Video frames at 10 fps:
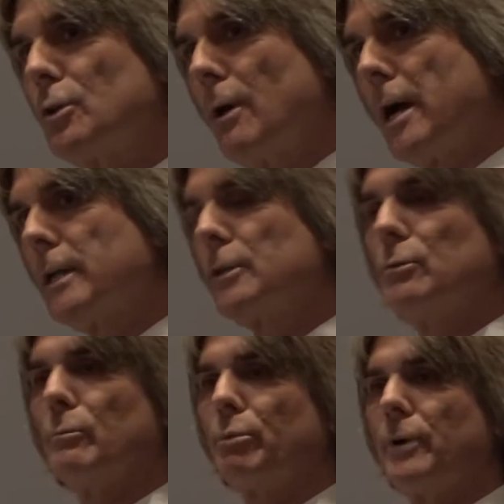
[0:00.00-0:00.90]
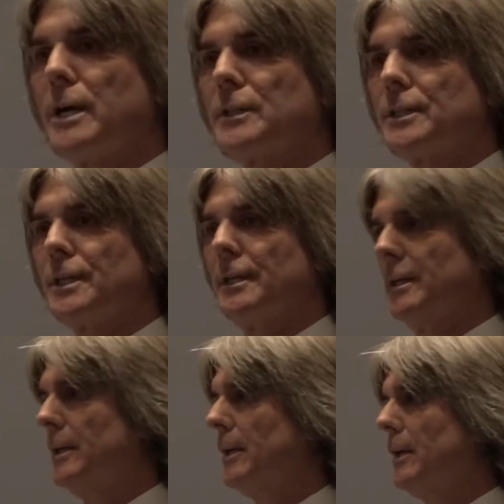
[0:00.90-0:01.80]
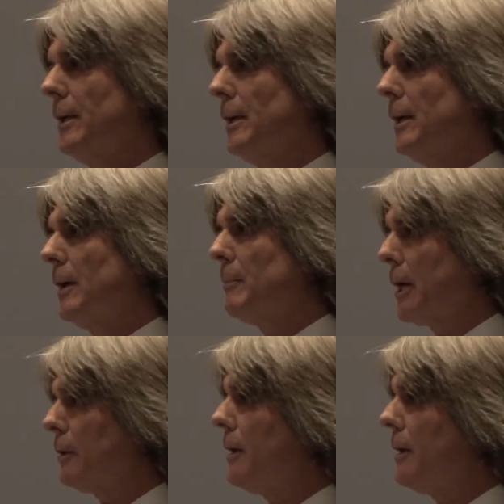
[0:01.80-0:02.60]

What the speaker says: trying to impress my